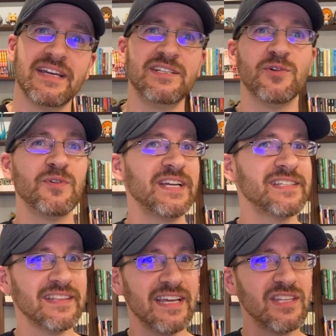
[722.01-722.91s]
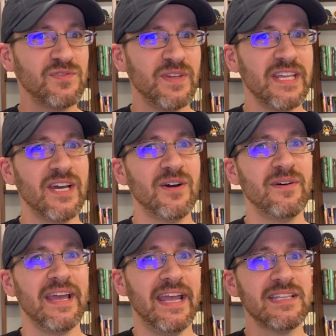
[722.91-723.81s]
And don't forget to like this
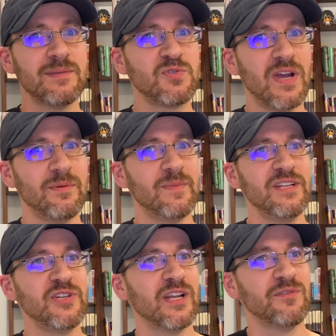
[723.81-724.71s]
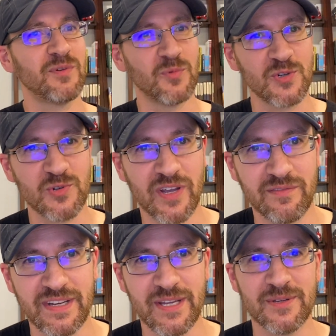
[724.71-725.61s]
video and subscribe to my channel for more drawing
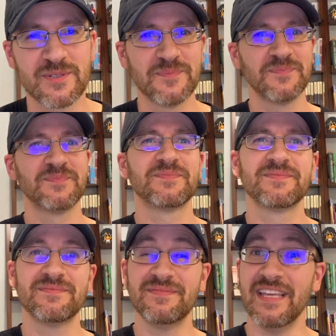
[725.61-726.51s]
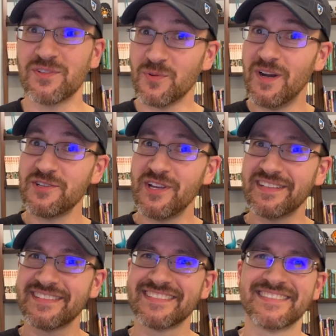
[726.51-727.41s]
videos. Thanks for
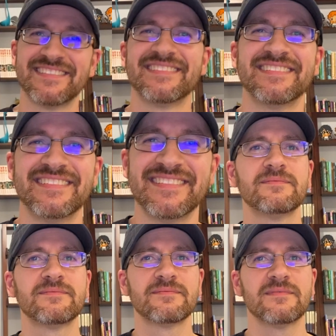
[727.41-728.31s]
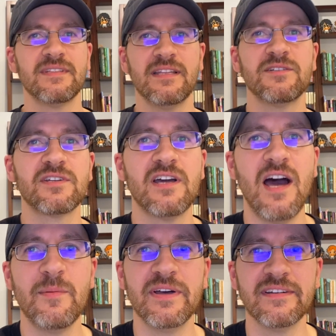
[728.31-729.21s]
watching. There's a
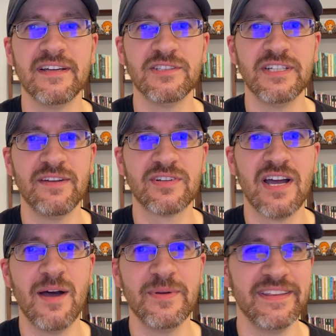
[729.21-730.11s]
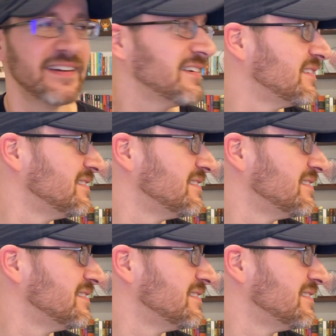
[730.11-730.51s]
comma. I should have a comma there.